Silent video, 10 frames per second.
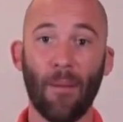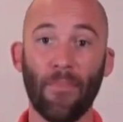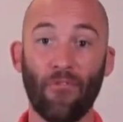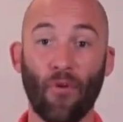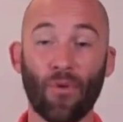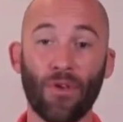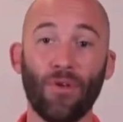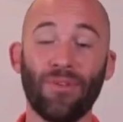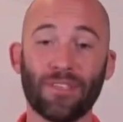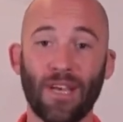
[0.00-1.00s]
before
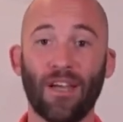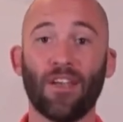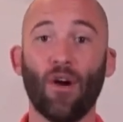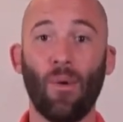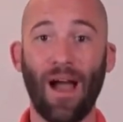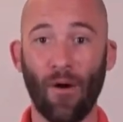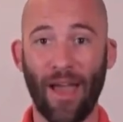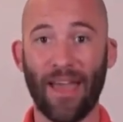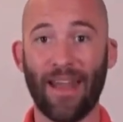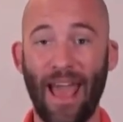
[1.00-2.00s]
you decide to go out
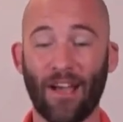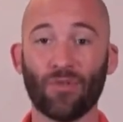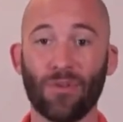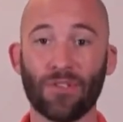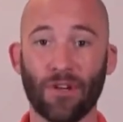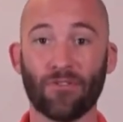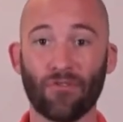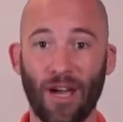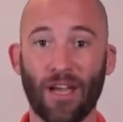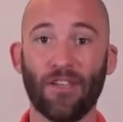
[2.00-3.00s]
and actually start
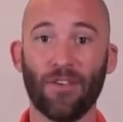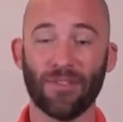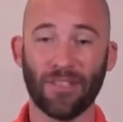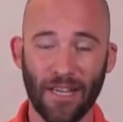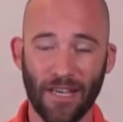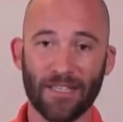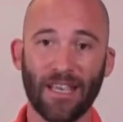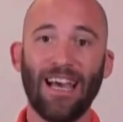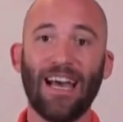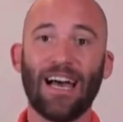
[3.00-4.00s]
trying to use Linux.
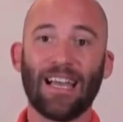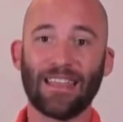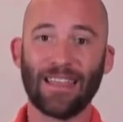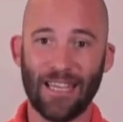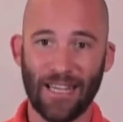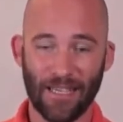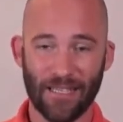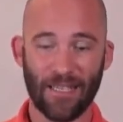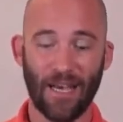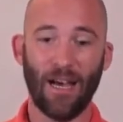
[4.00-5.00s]

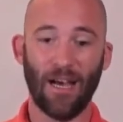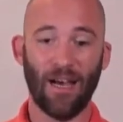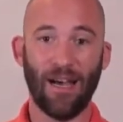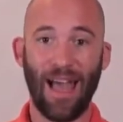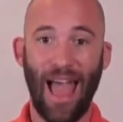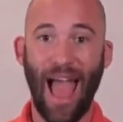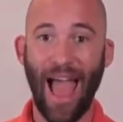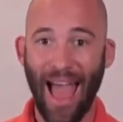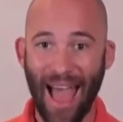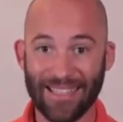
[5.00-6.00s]
Linux
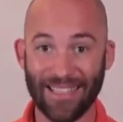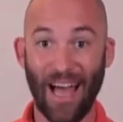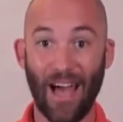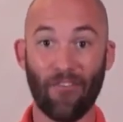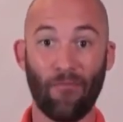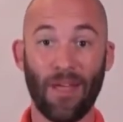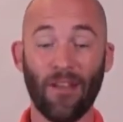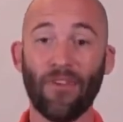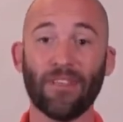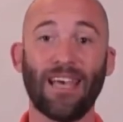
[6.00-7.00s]
has a lot of
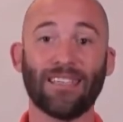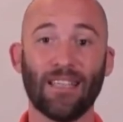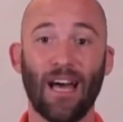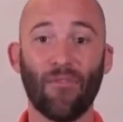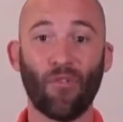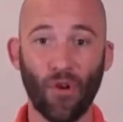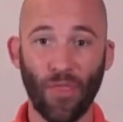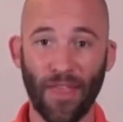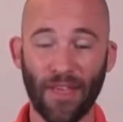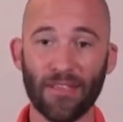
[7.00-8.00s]
benefits, has a lot of
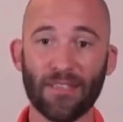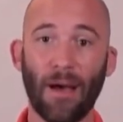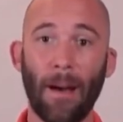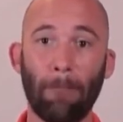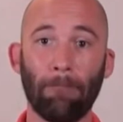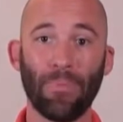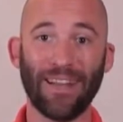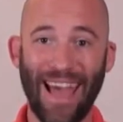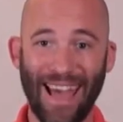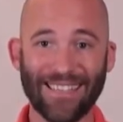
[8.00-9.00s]
good things,
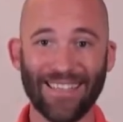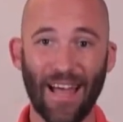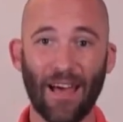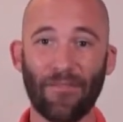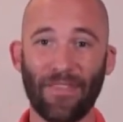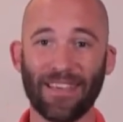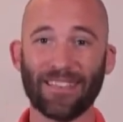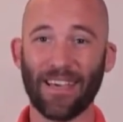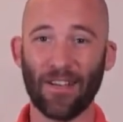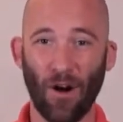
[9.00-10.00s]
but it has a lot of
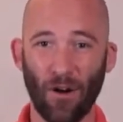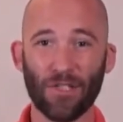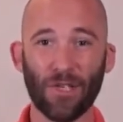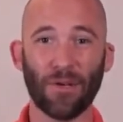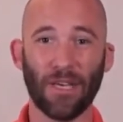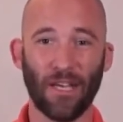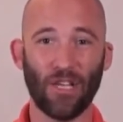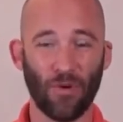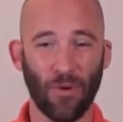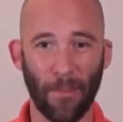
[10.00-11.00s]
things that can also
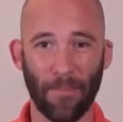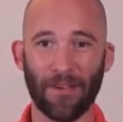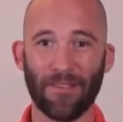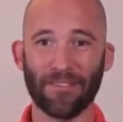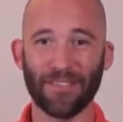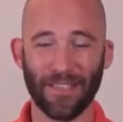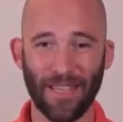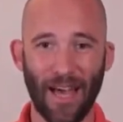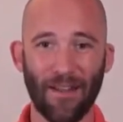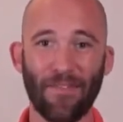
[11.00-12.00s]
catch you up. There's a
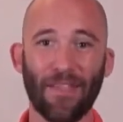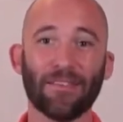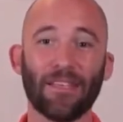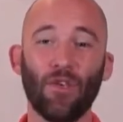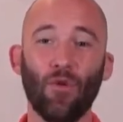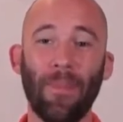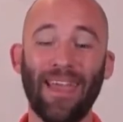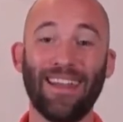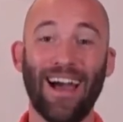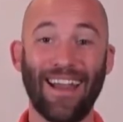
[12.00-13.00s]
lot of things that you
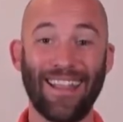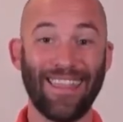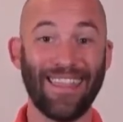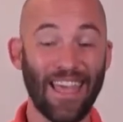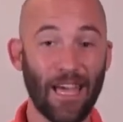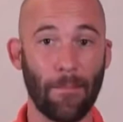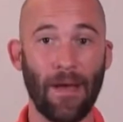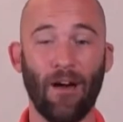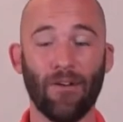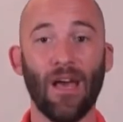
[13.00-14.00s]
may not think
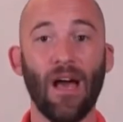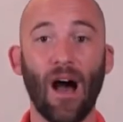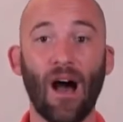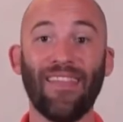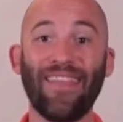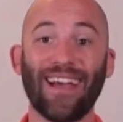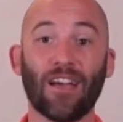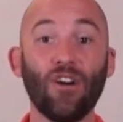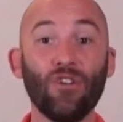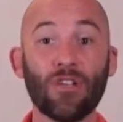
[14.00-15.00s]
about
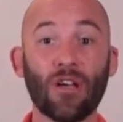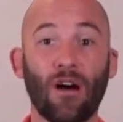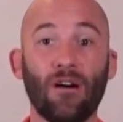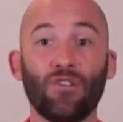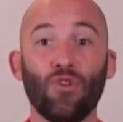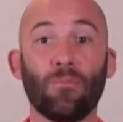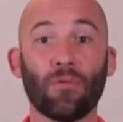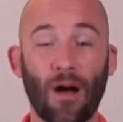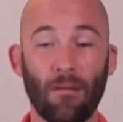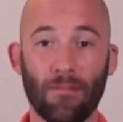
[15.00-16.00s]
that could cause you
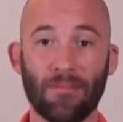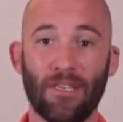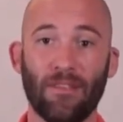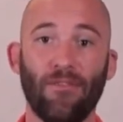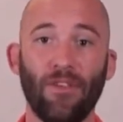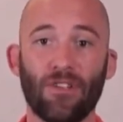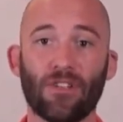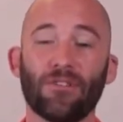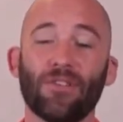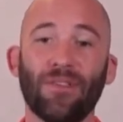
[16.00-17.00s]
problems in the
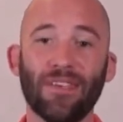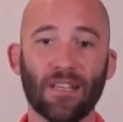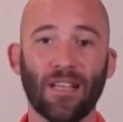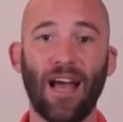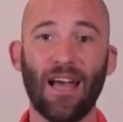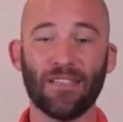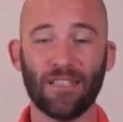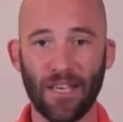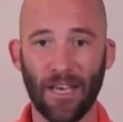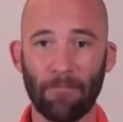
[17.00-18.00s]
future. So this
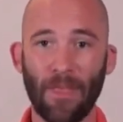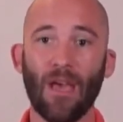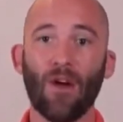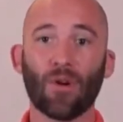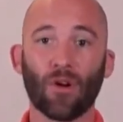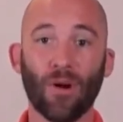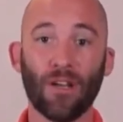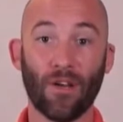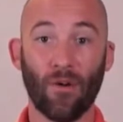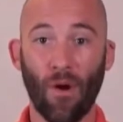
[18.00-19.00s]
class today, we're
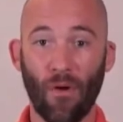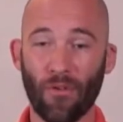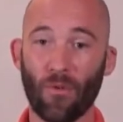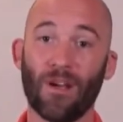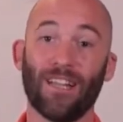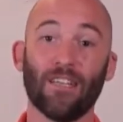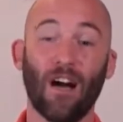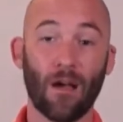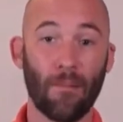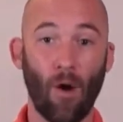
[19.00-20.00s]
going to
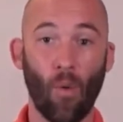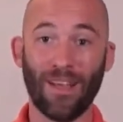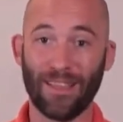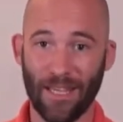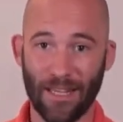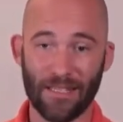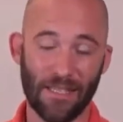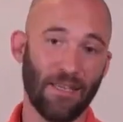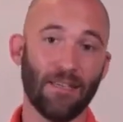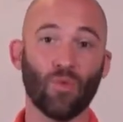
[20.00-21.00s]
talk about what
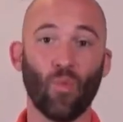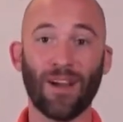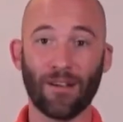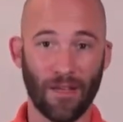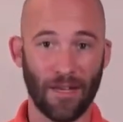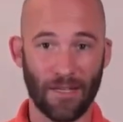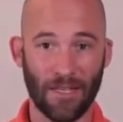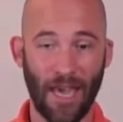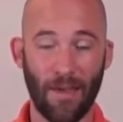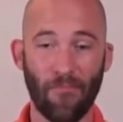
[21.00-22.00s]
Linux is, where
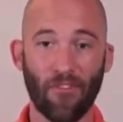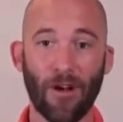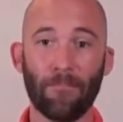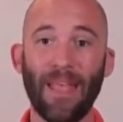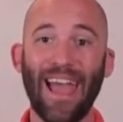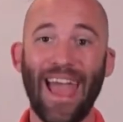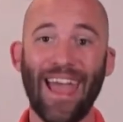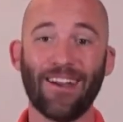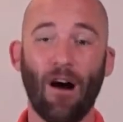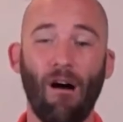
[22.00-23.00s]
Linux came from,
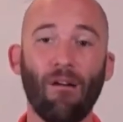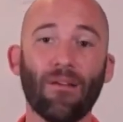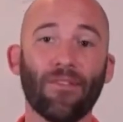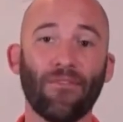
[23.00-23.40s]
and all of the